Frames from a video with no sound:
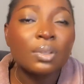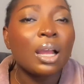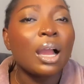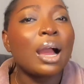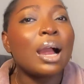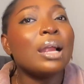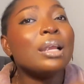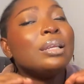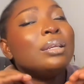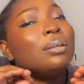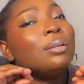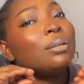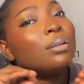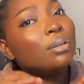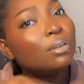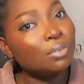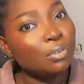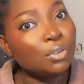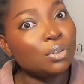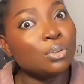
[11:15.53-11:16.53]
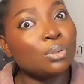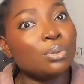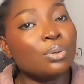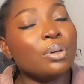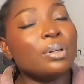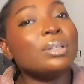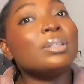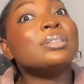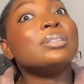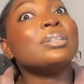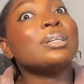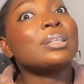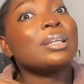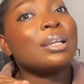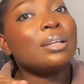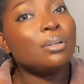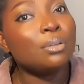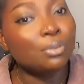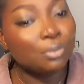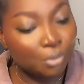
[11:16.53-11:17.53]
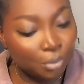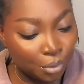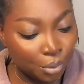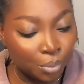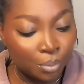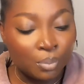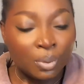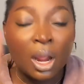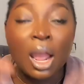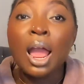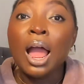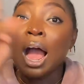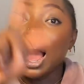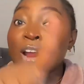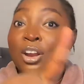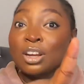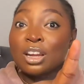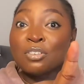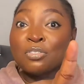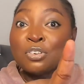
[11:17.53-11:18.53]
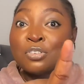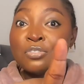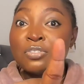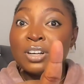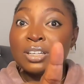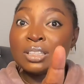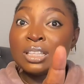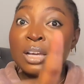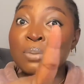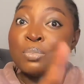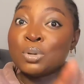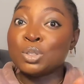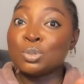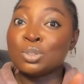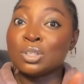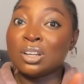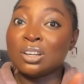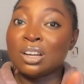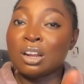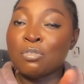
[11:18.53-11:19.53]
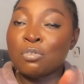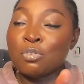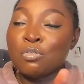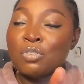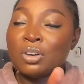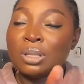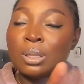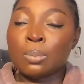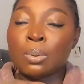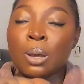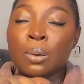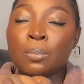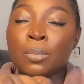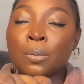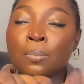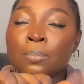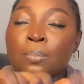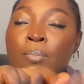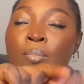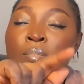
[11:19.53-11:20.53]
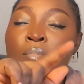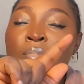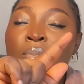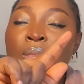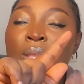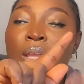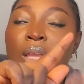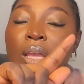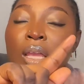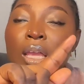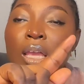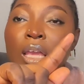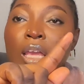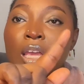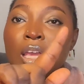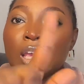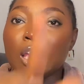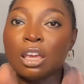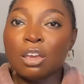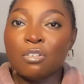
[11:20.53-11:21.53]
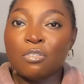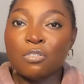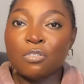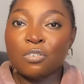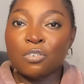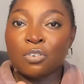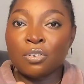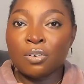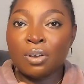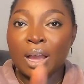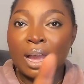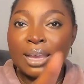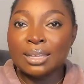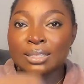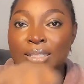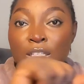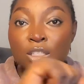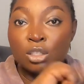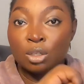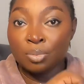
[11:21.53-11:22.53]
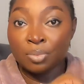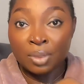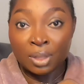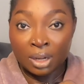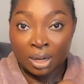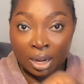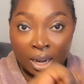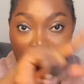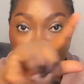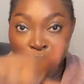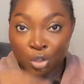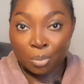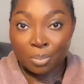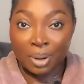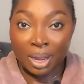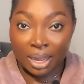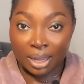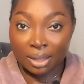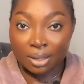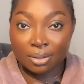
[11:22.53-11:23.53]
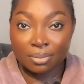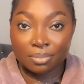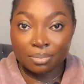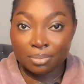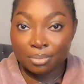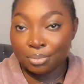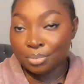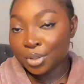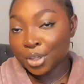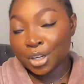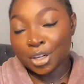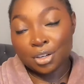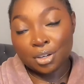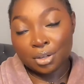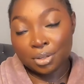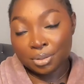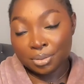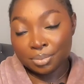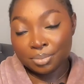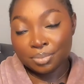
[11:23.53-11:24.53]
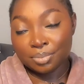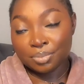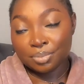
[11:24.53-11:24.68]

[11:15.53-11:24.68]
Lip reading: I love you. Is that I love you. Another fun fact, that brings me to another fun fact about me. If I say something at your back, girl,